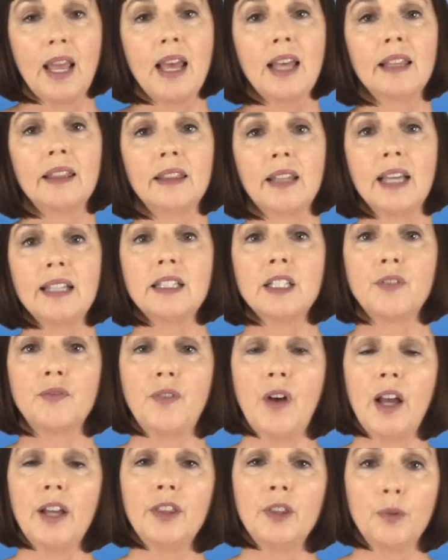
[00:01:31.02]
Let's
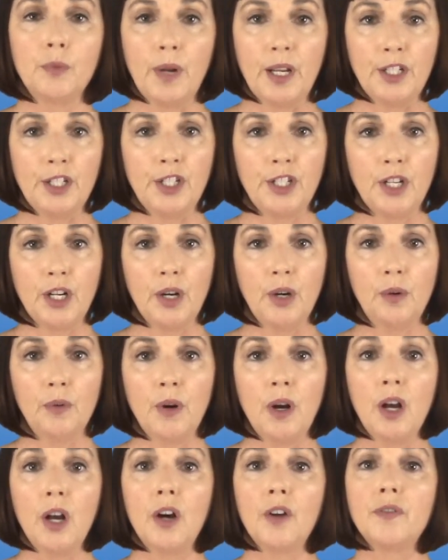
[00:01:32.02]
find the ratio
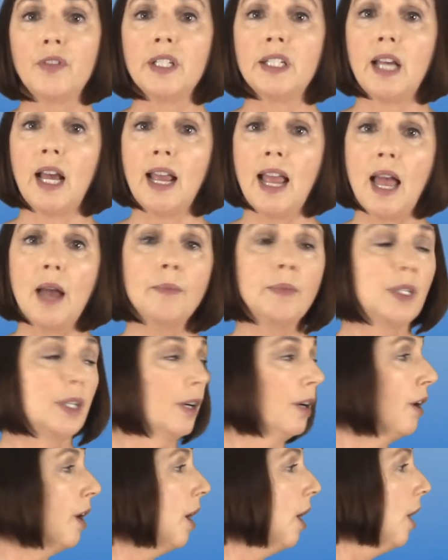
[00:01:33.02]
of the
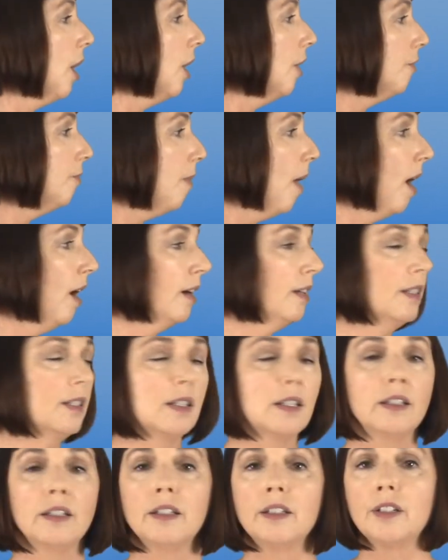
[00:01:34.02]
diameter of
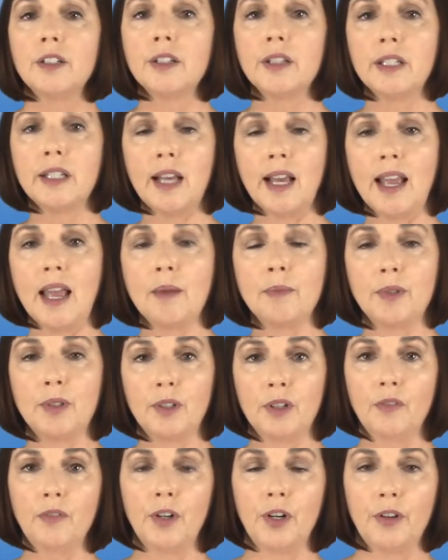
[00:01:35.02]
Mars to the
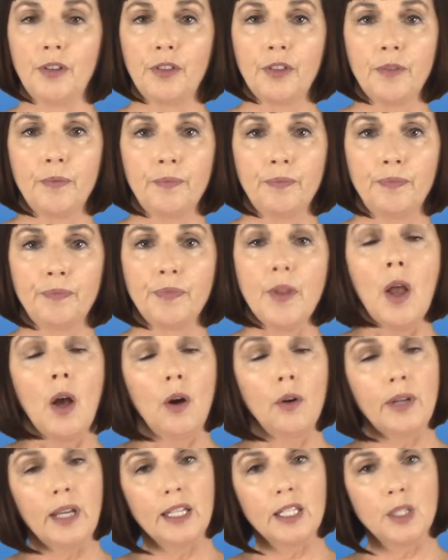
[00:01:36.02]
diameter of Earth.
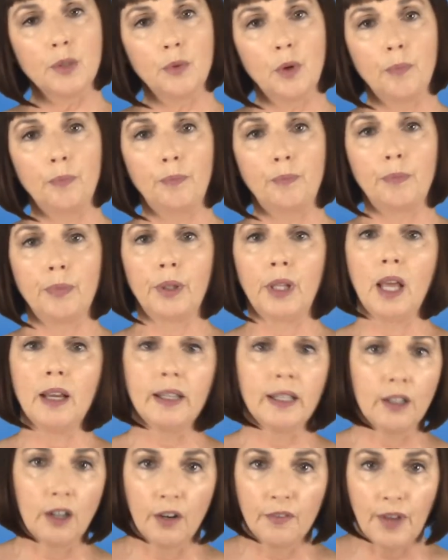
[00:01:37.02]
Okay, so we'll
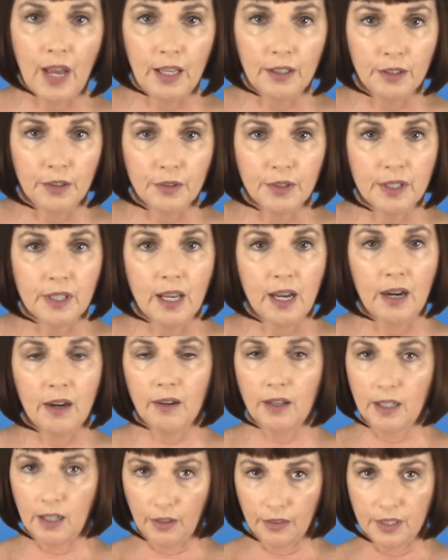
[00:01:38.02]
plug in our values there,
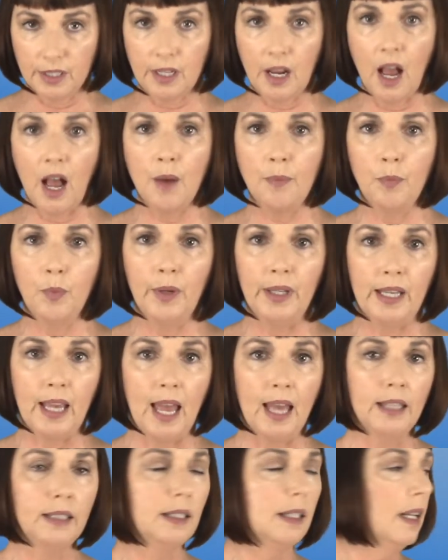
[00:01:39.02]
and on the top we
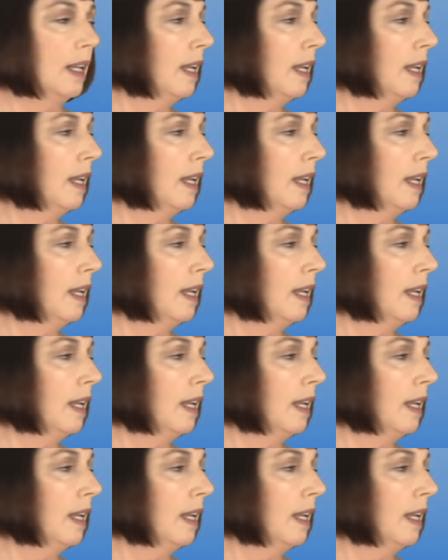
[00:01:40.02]
get